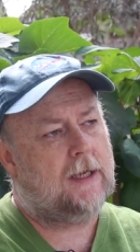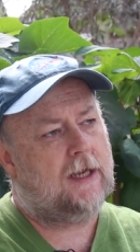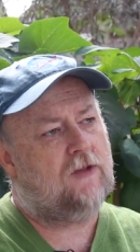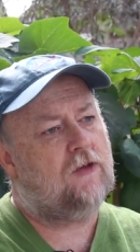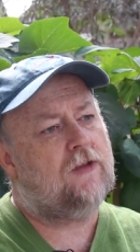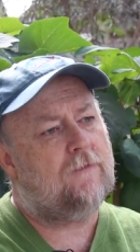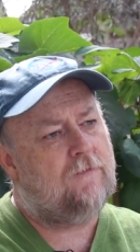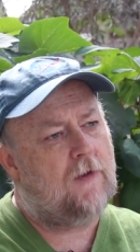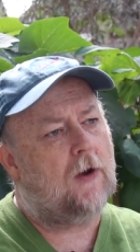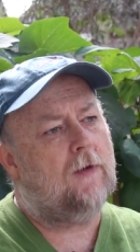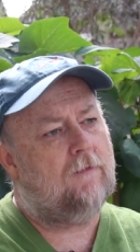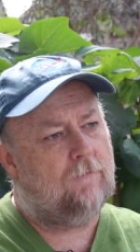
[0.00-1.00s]
It's just a
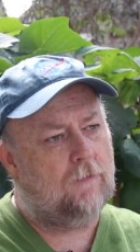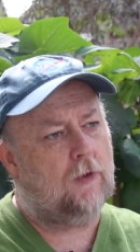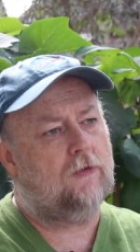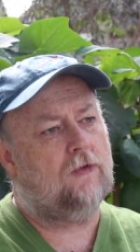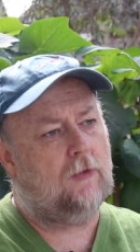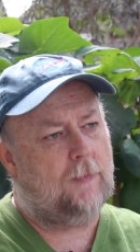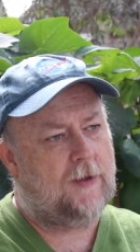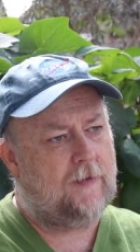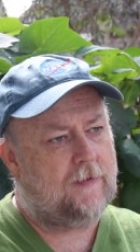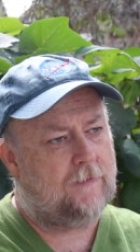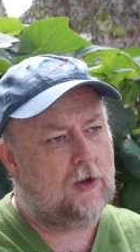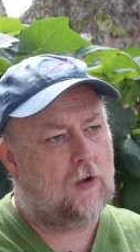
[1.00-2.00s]
very versatile
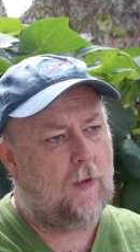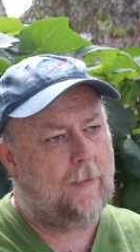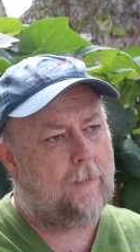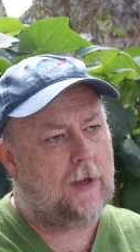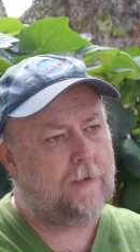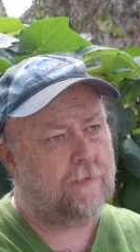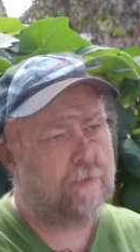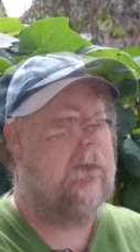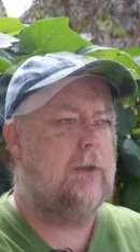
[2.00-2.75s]
piece of equipment.